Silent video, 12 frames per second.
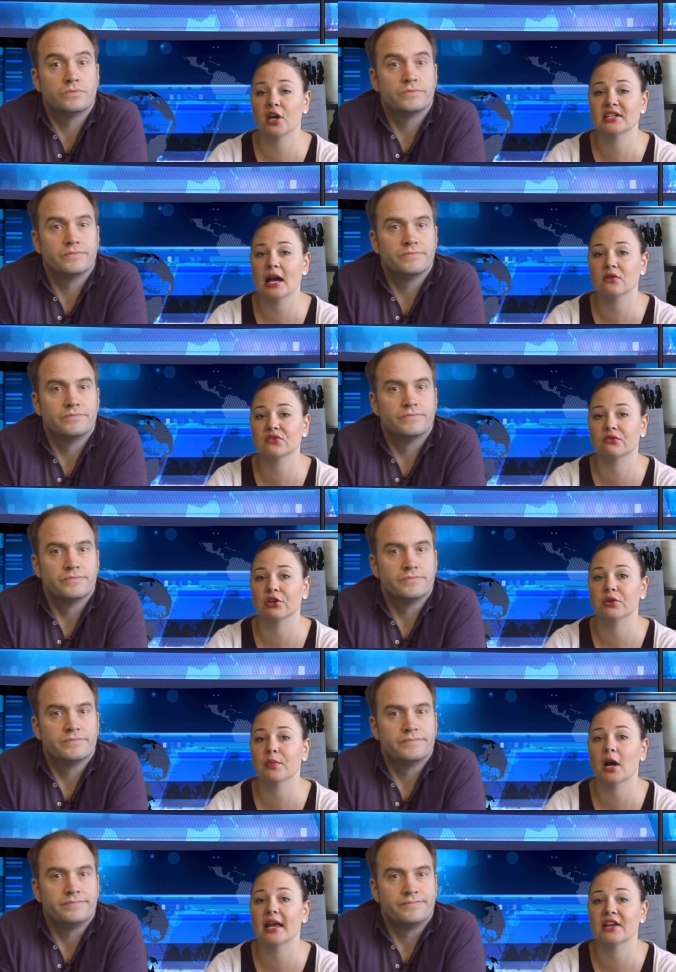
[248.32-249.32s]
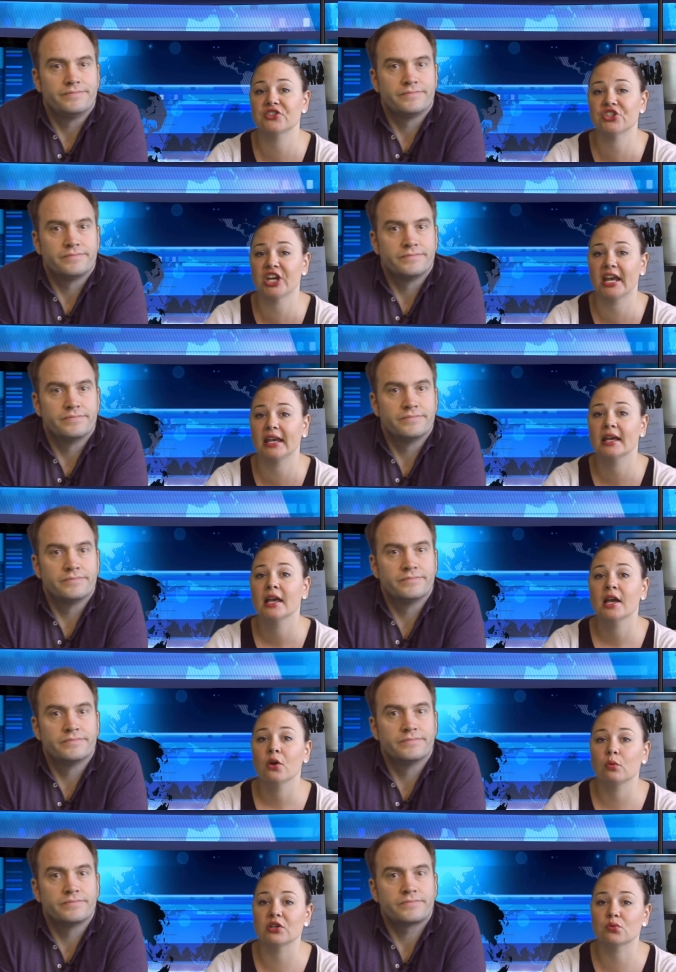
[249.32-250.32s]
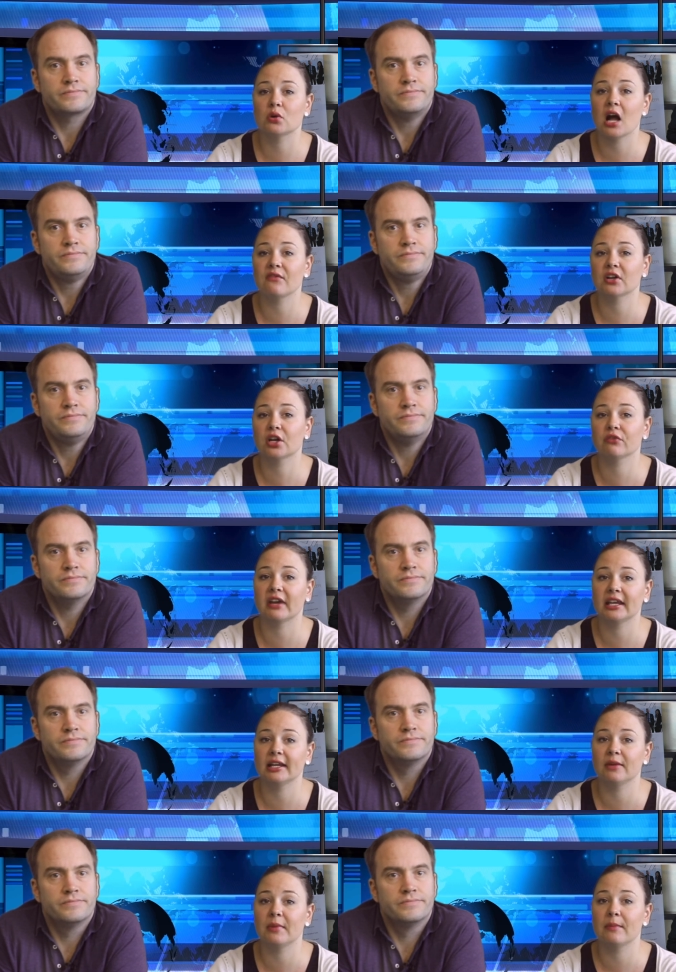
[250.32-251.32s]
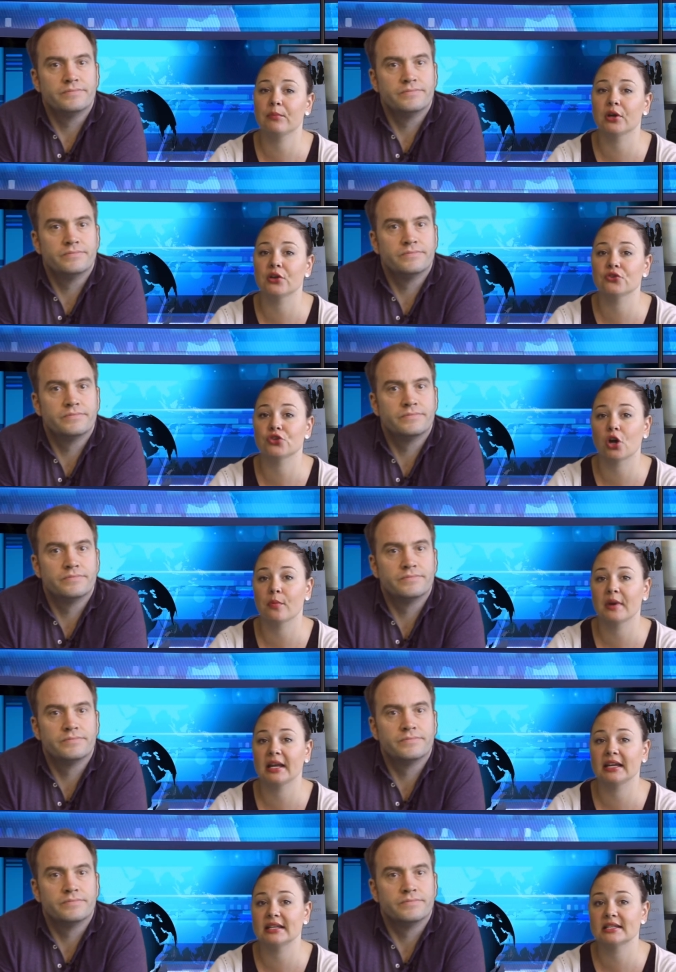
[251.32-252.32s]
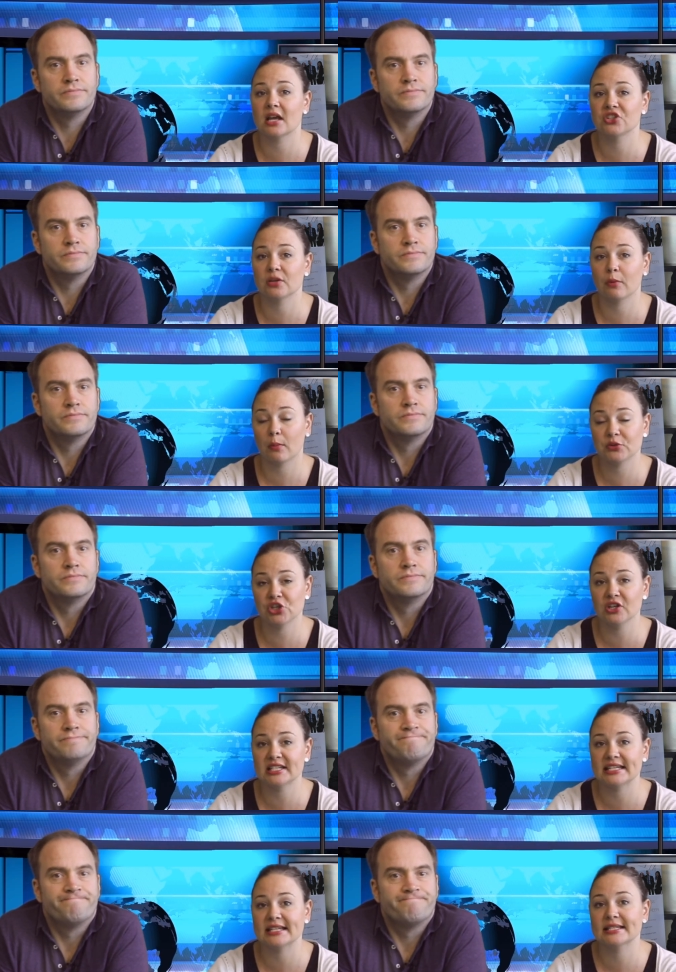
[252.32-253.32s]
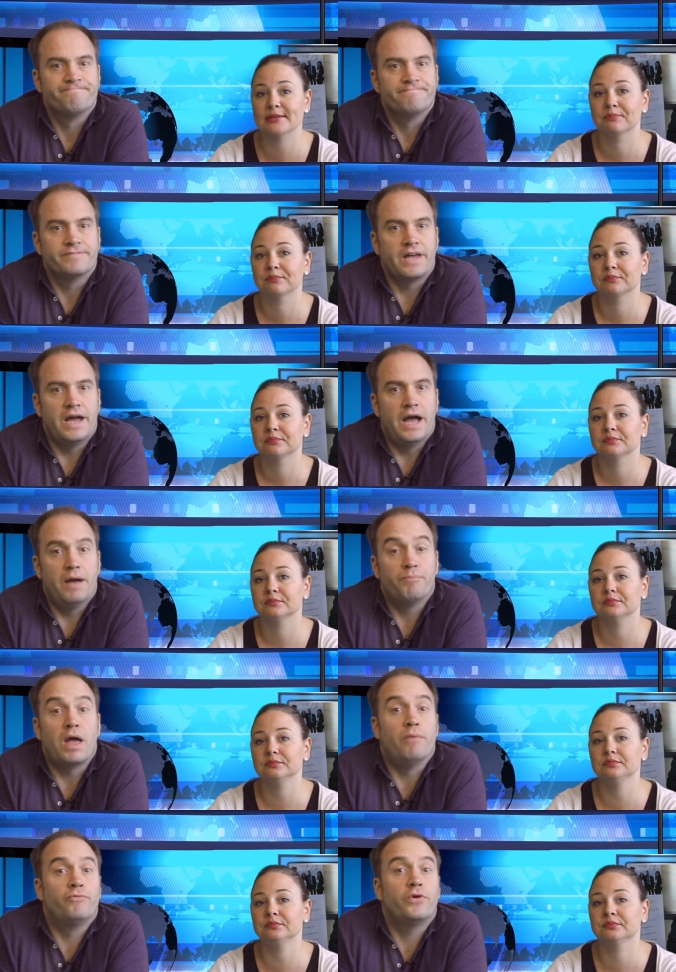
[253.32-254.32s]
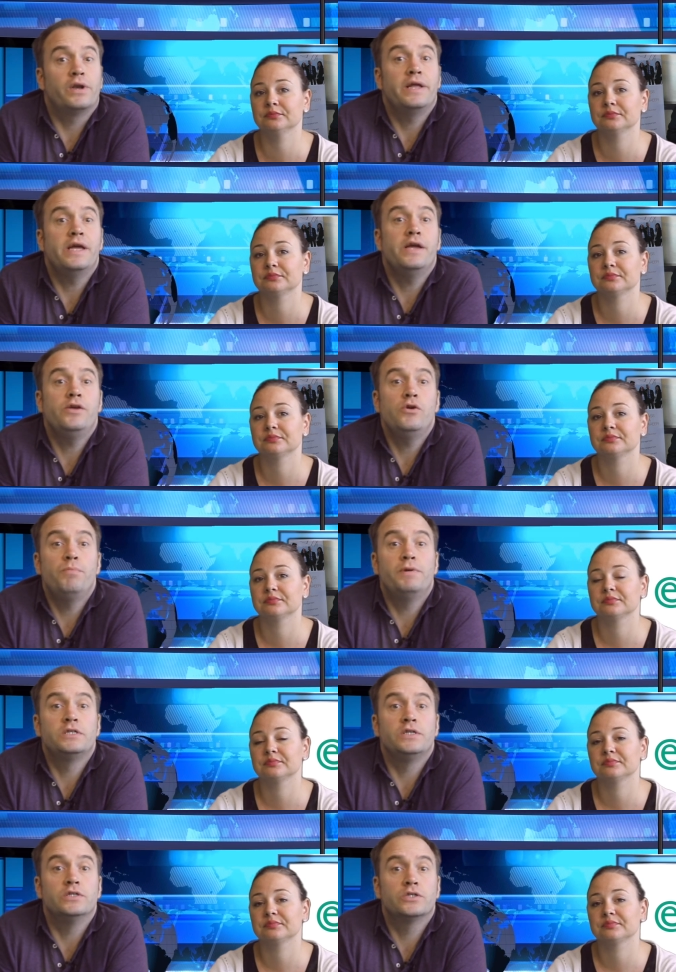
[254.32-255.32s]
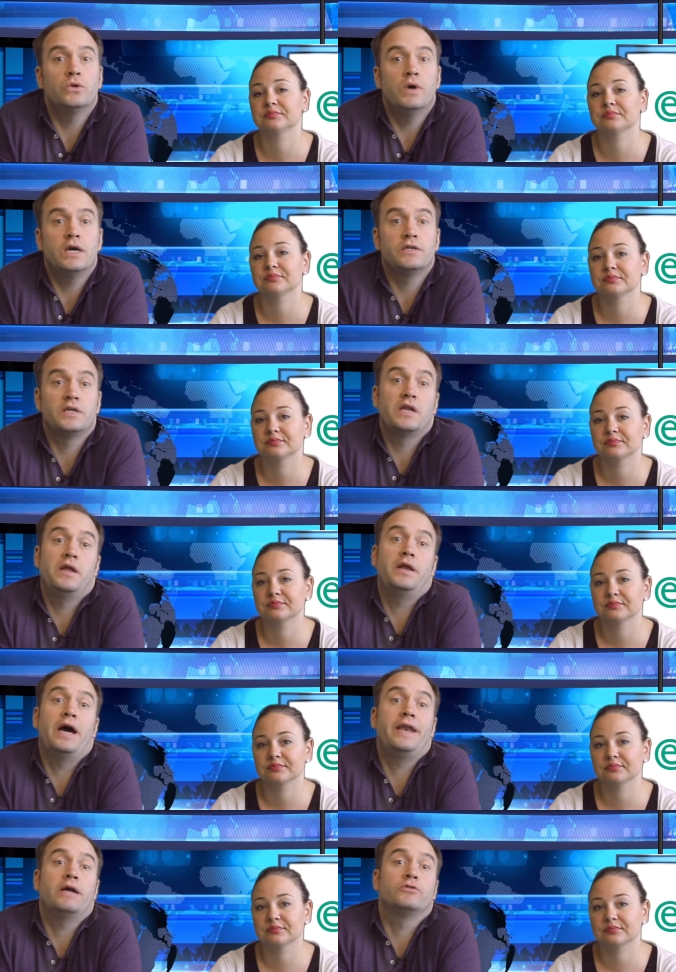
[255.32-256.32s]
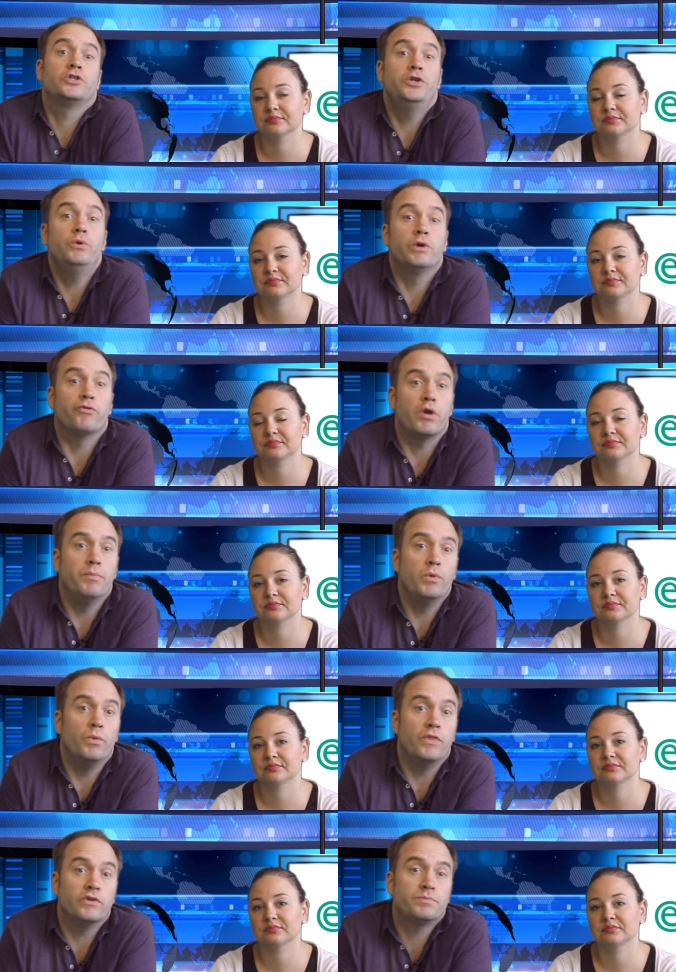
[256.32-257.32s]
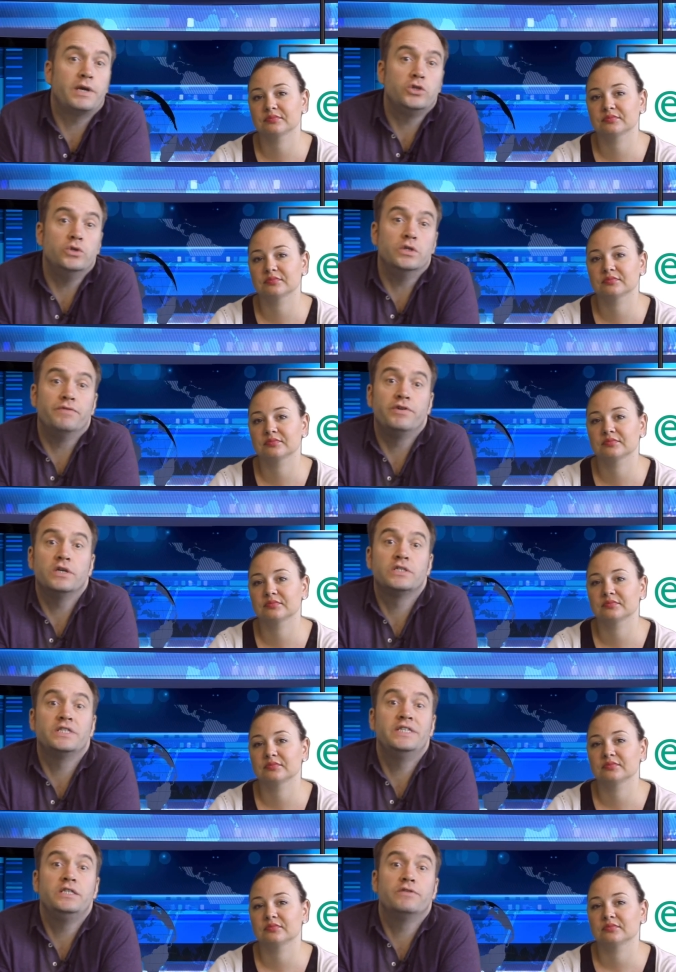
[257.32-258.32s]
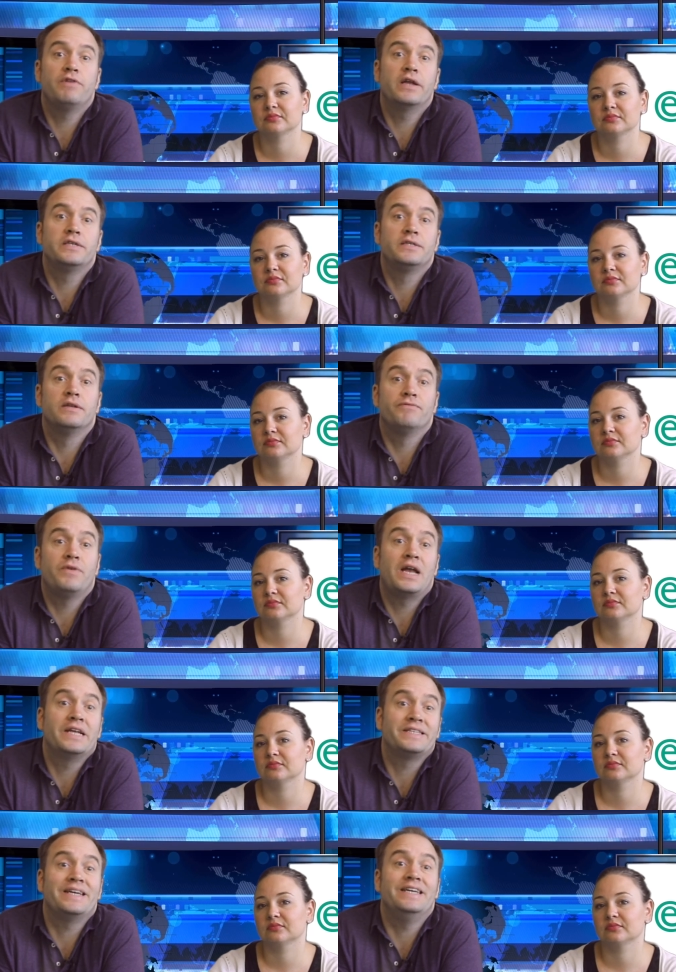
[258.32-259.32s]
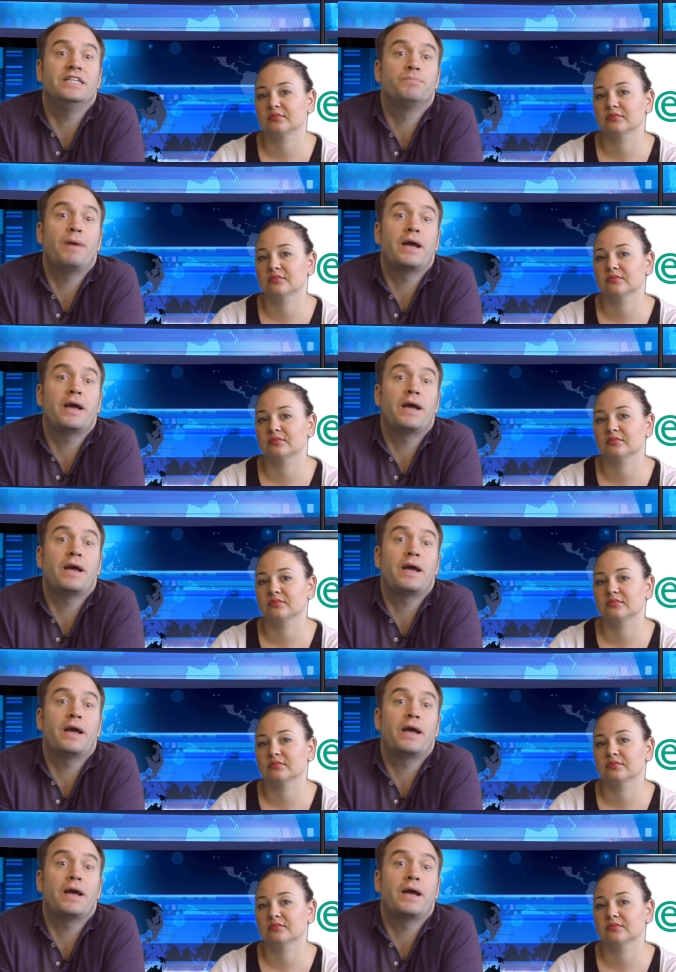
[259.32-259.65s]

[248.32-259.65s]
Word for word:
Speaker 1: Hotels Group, IHG, which will cover curriculum input and job and internship opportunities.
Speaker 2: And finally, EU Business School has announced a new agreement with the Spanish University to validate its